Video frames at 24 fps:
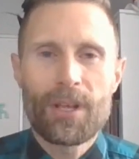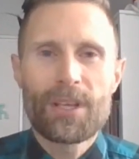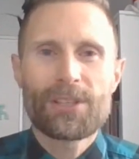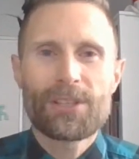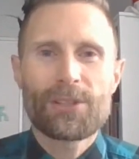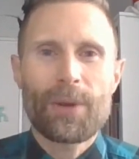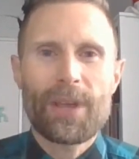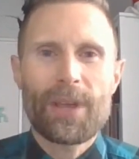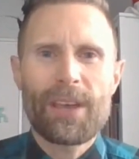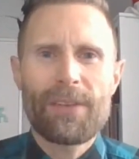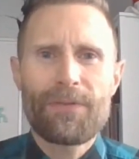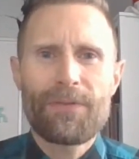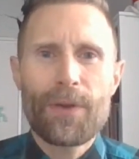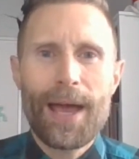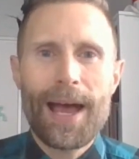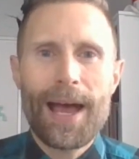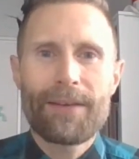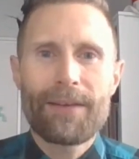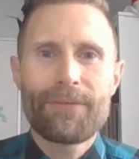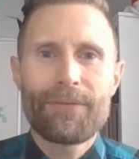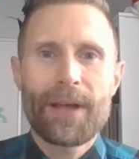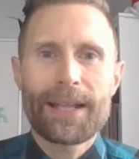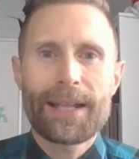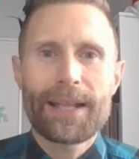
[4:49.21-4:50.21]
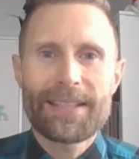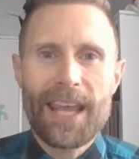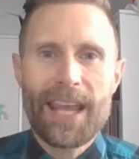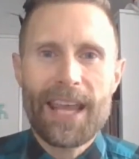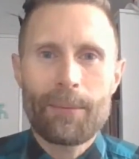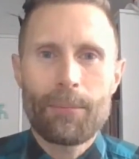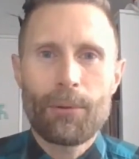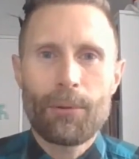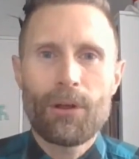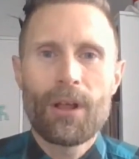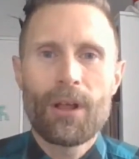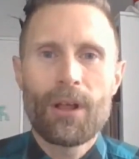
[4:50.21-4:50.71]
So if you have a
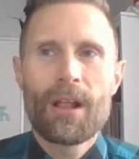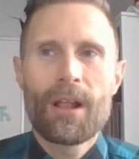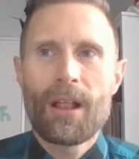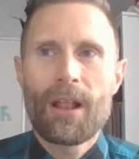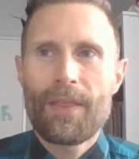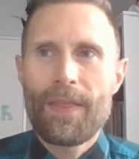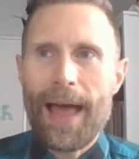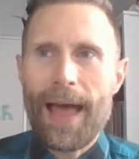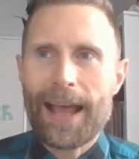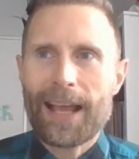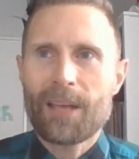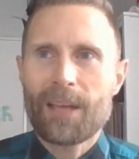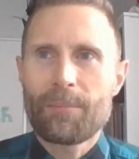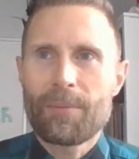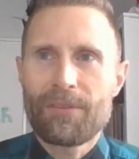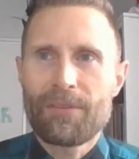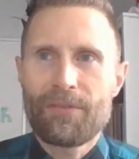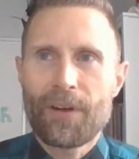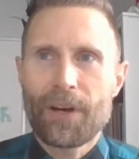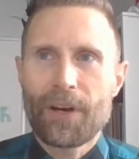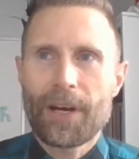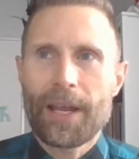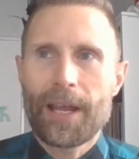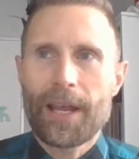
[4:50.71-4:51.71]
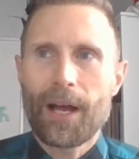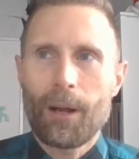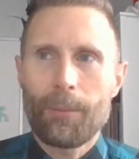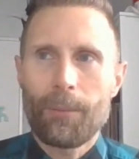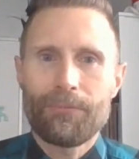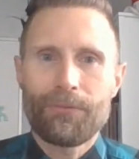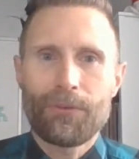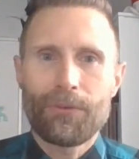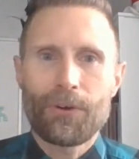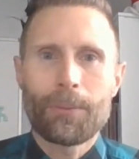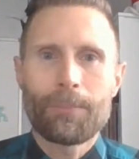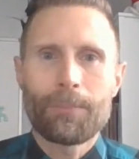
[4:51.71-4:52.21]
table, that can be very
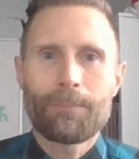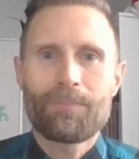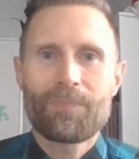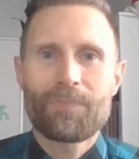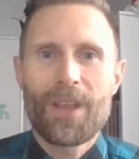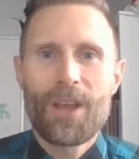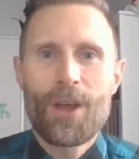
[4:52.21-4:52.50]
helpful.